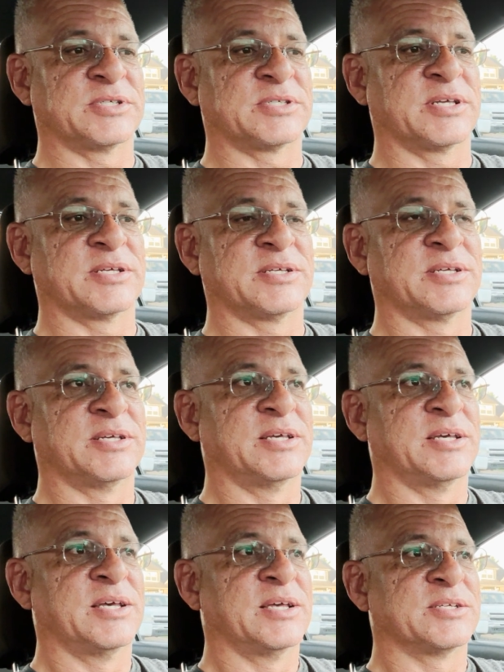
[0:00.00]
just to
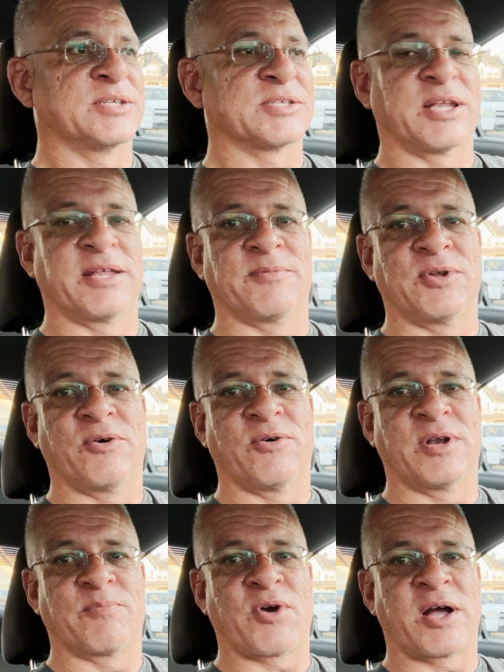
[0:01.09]
let them know
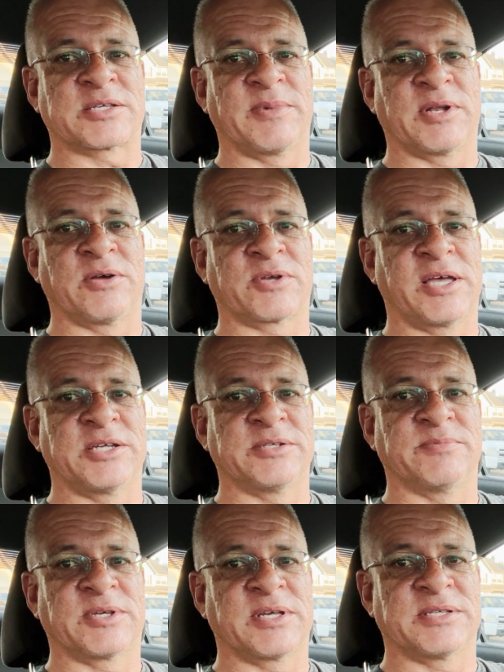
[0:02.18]
an approximate
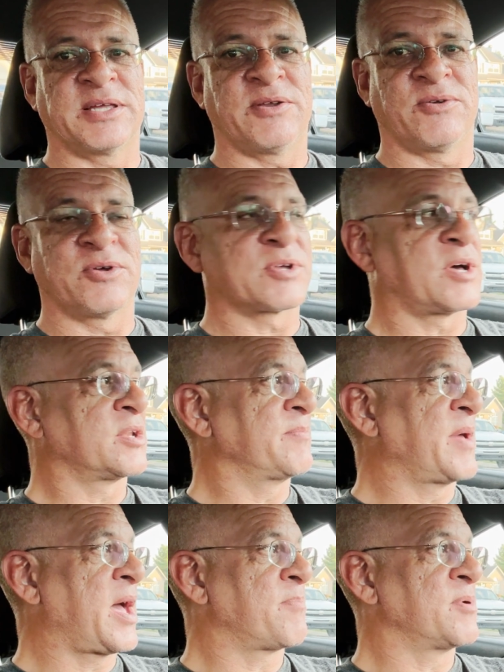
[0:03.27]
location, because they don't look on the
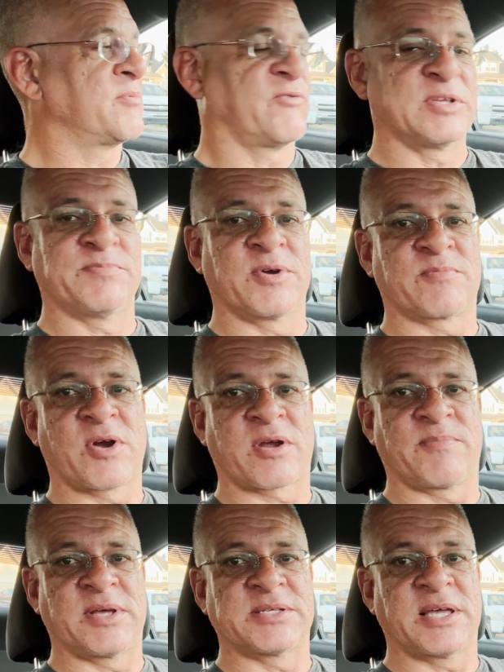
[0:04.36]
map. Facebook
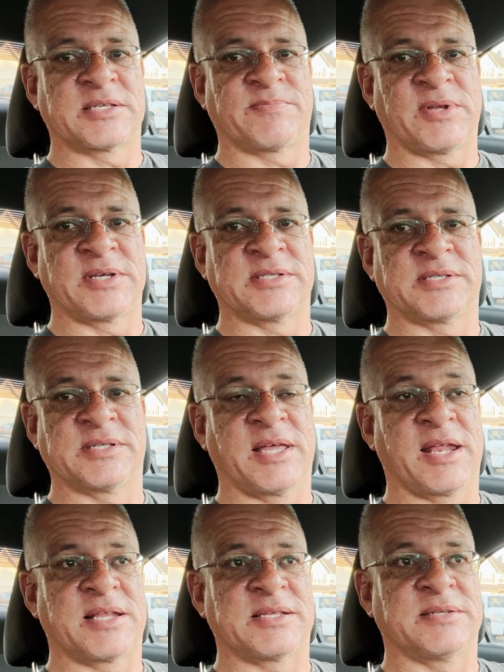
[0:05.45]
Marketplace has a place
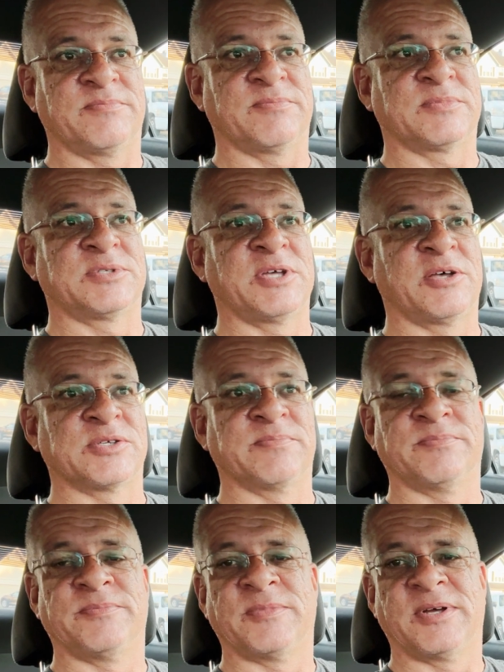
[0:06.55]
that tells
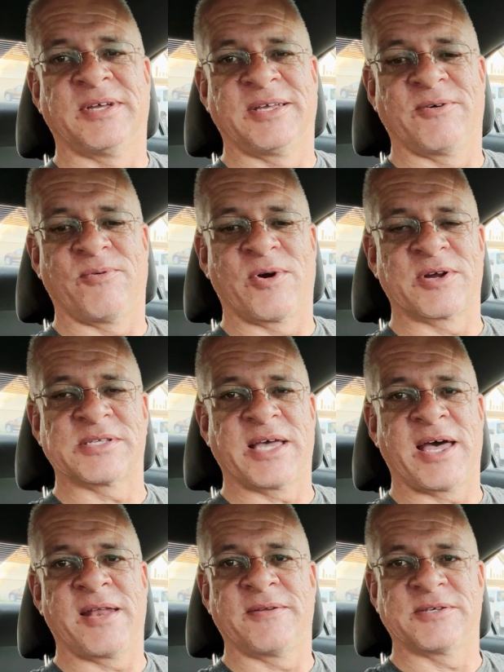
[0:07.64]
them, you know, where it's
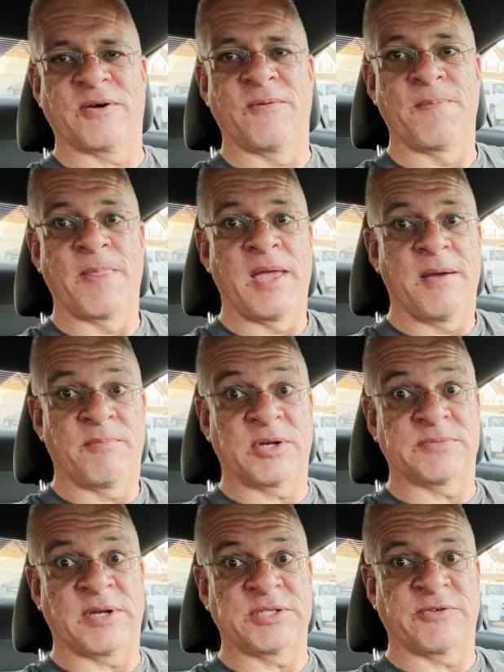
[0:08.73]
at. So put
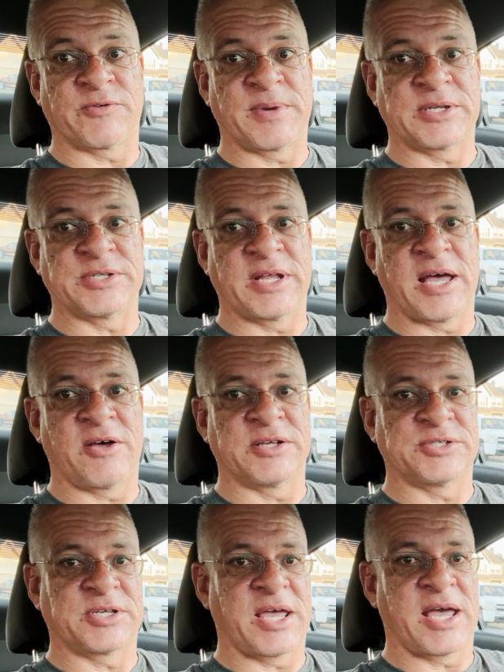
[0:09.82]
as much information down
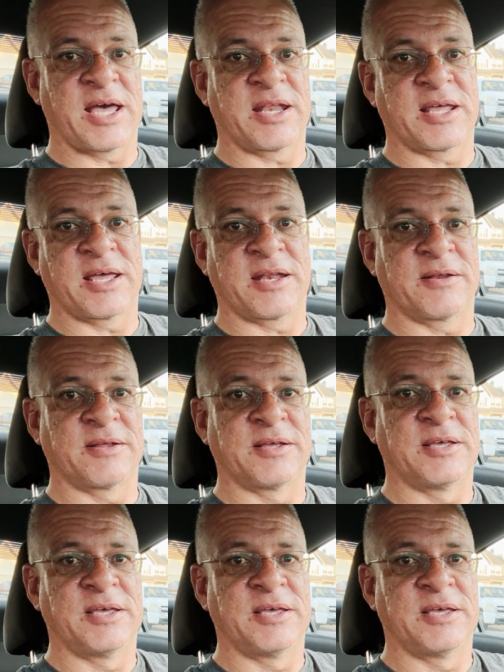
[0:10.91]
as you can, and